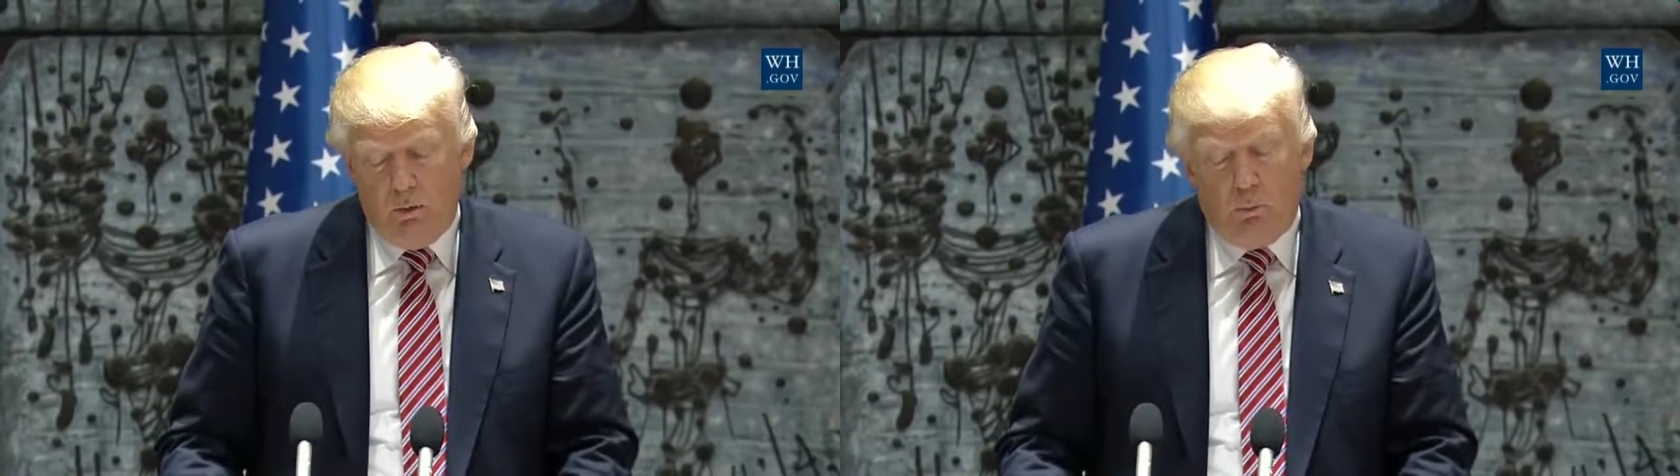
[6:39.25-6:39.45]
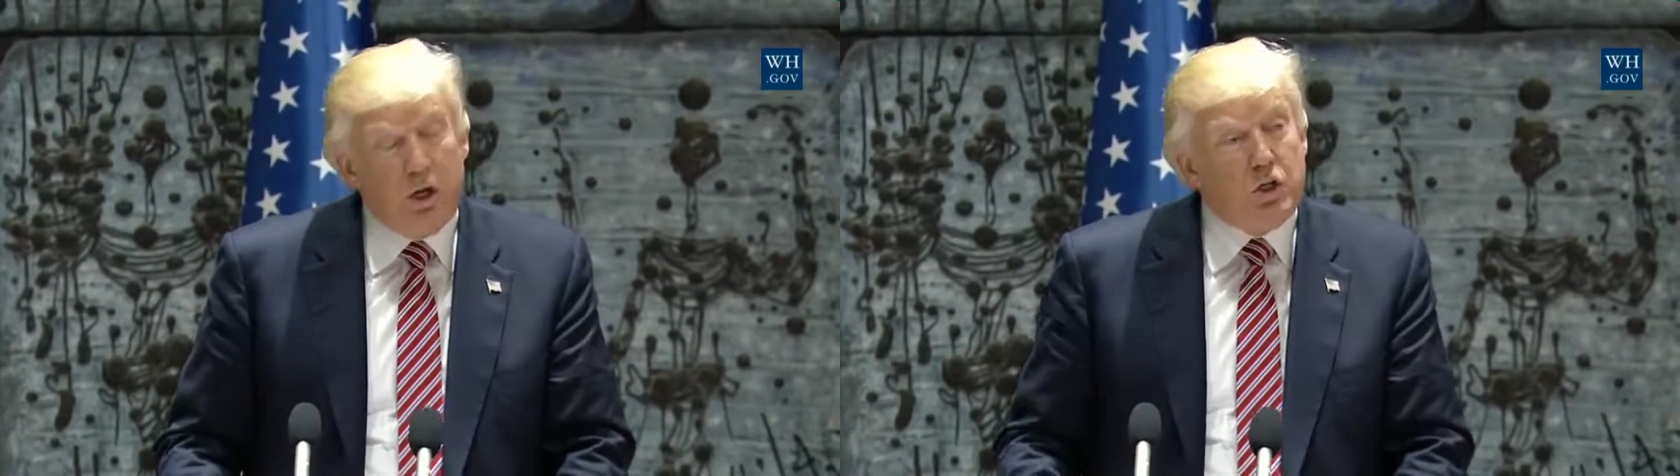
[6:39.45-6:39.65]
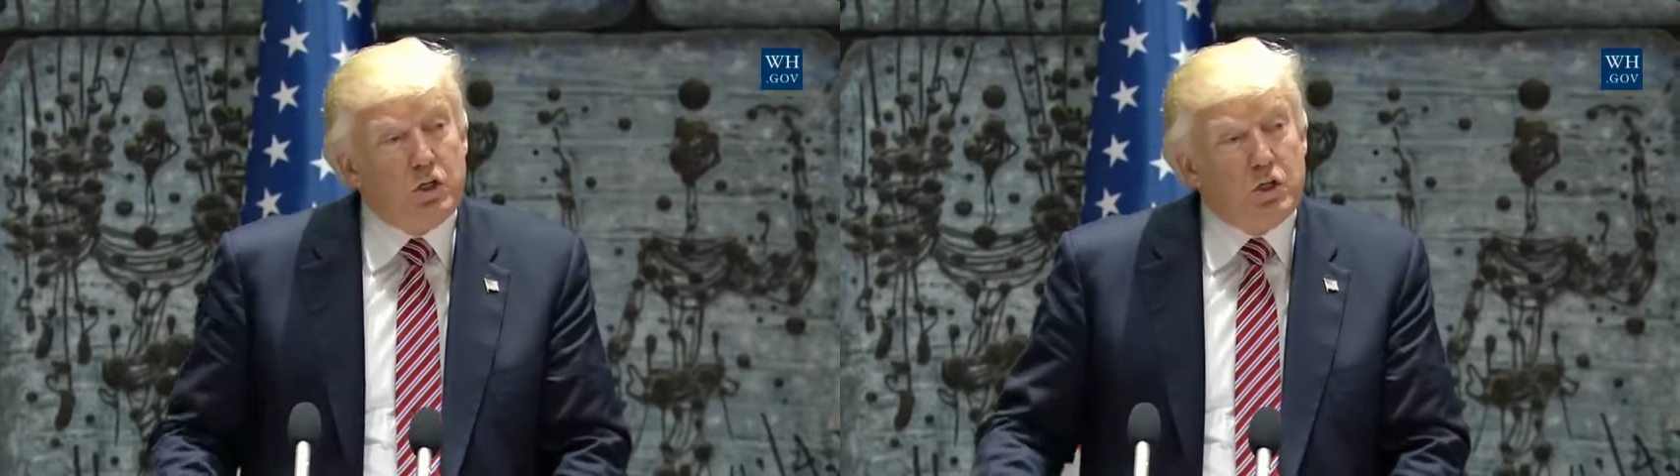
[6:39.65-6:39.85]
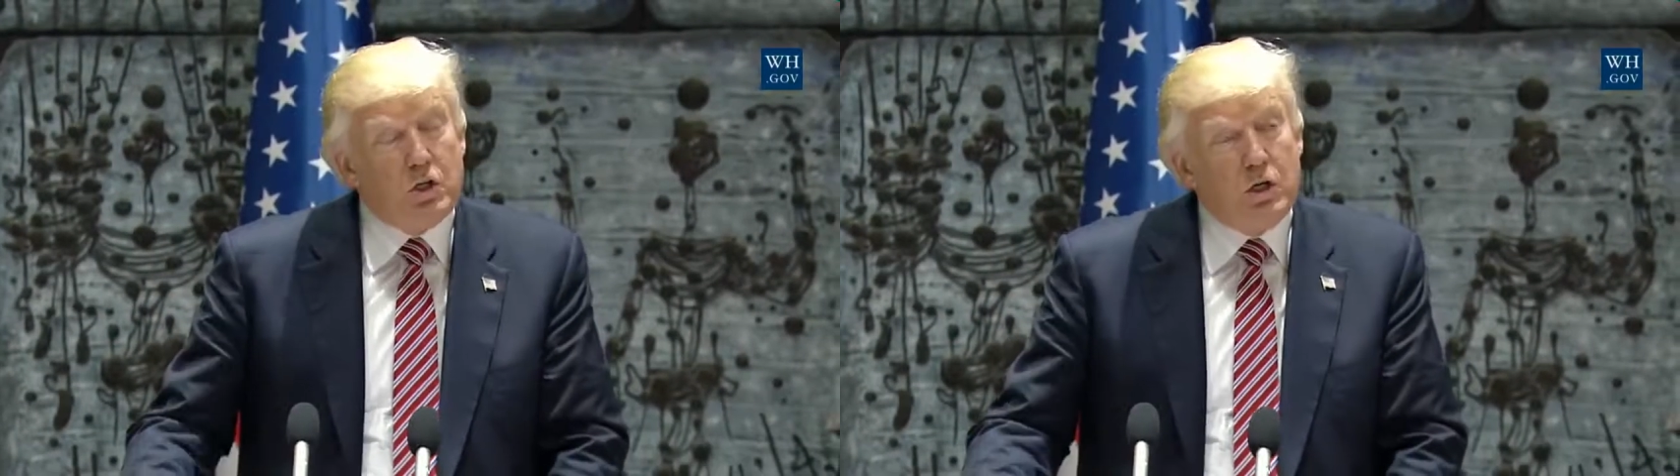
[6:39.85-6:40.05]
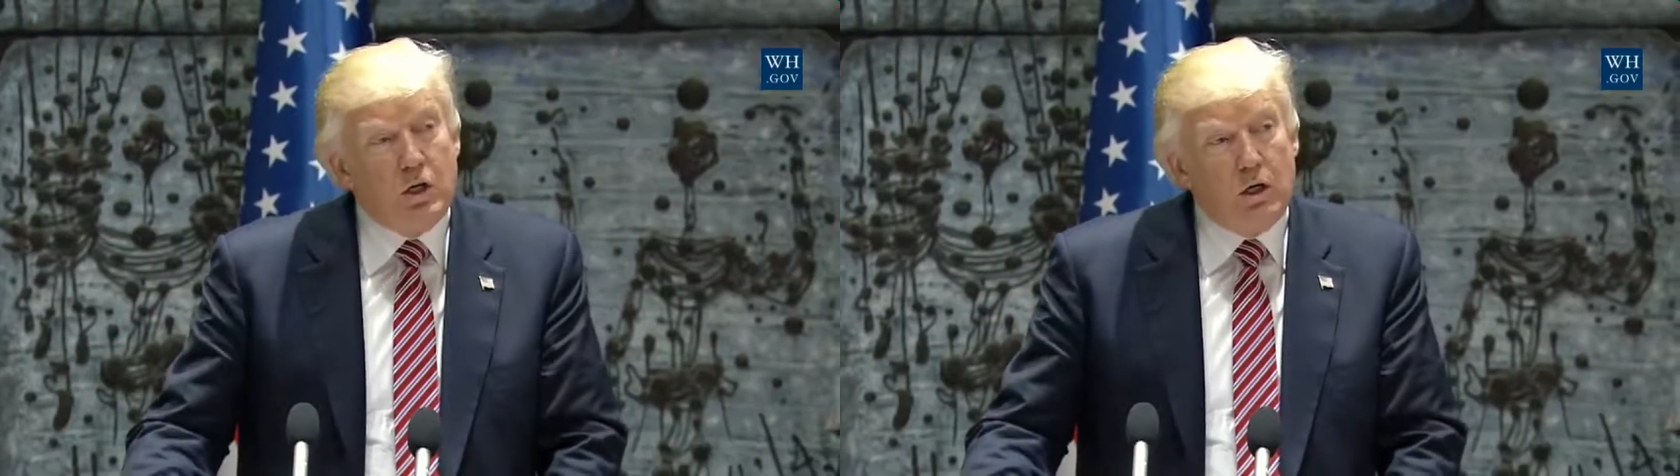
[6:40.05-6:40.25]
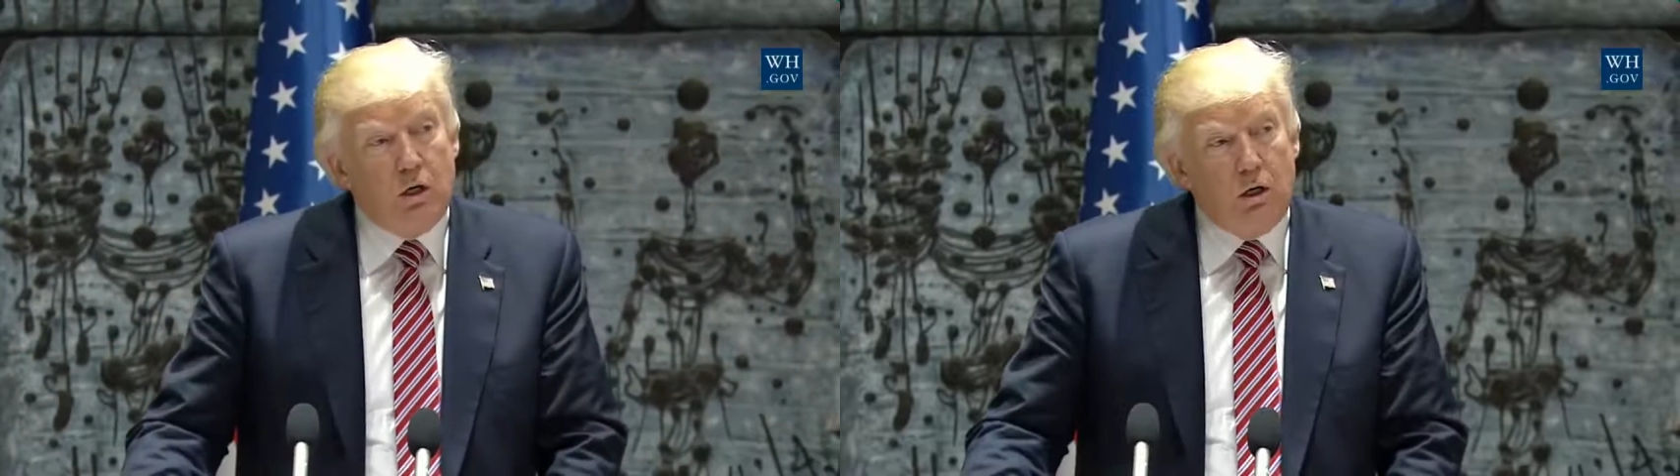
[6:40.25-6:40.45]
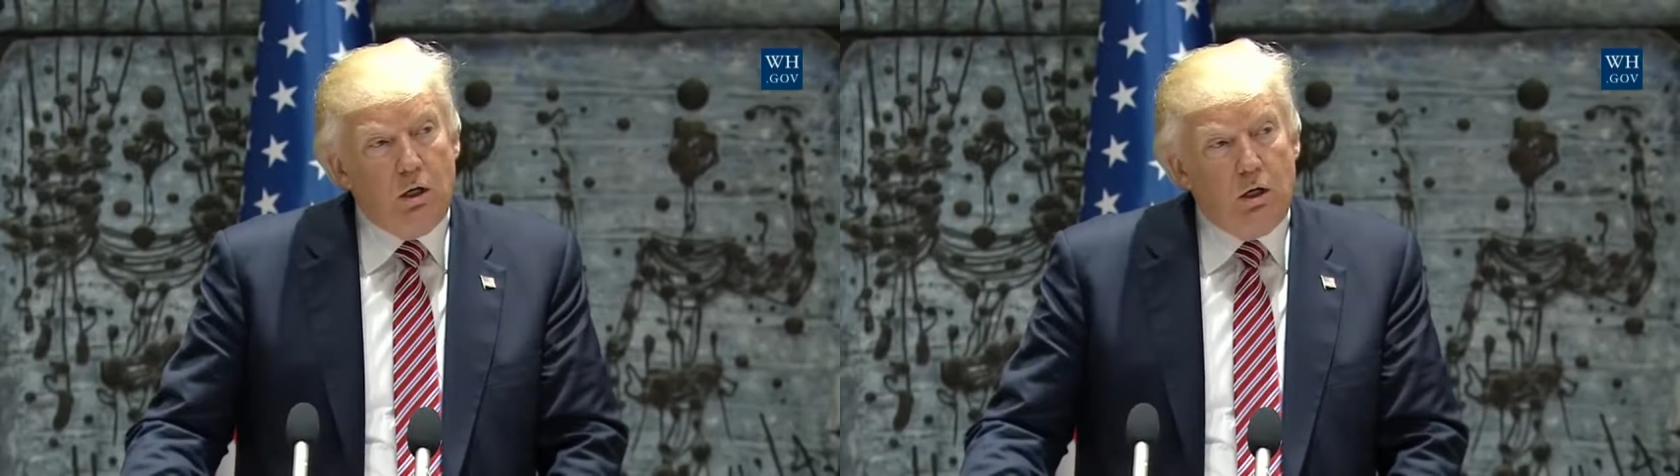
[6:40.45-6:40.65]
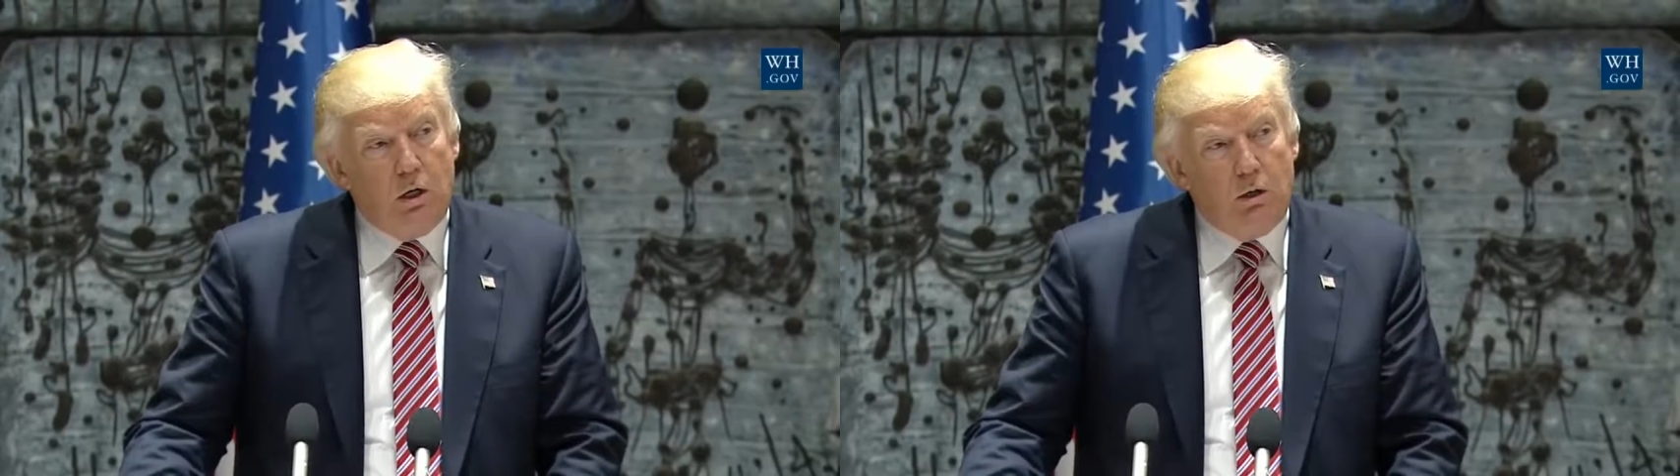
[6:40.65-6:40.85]
peace
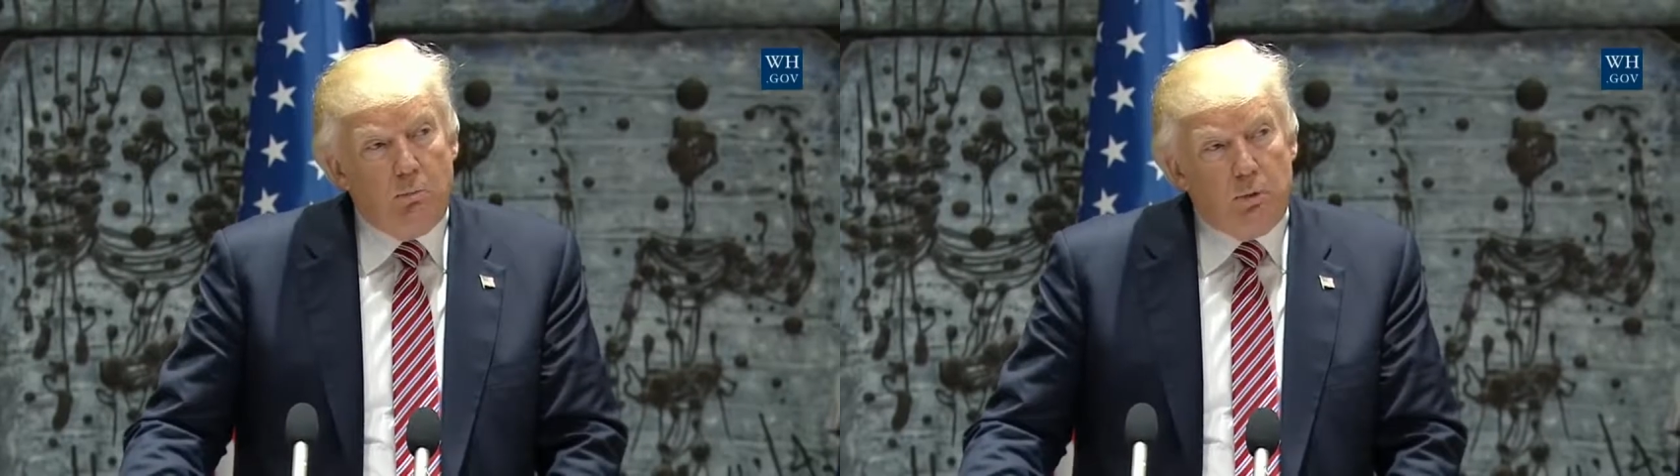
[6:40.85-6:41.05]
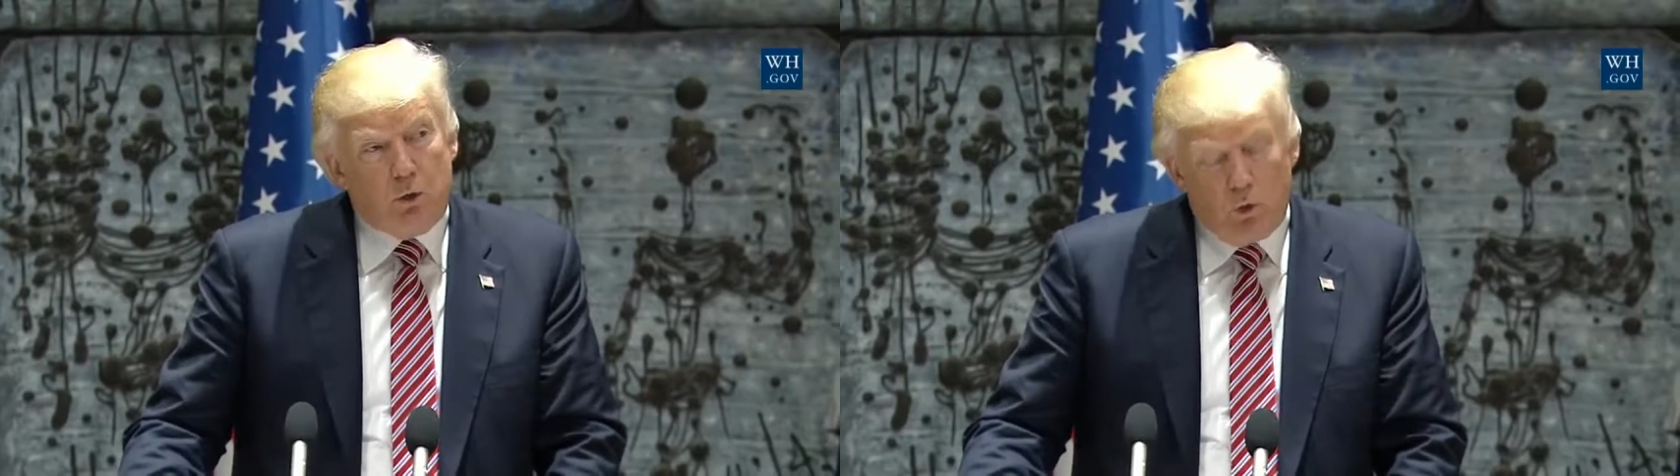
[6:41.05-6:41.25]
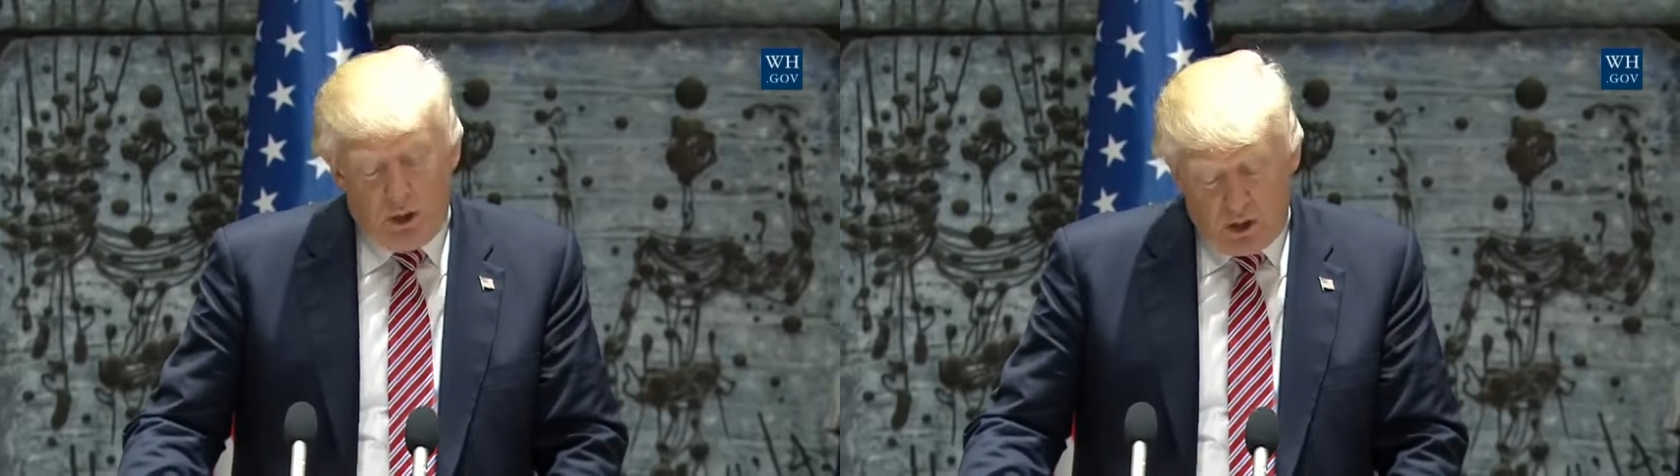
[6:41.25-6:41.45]
between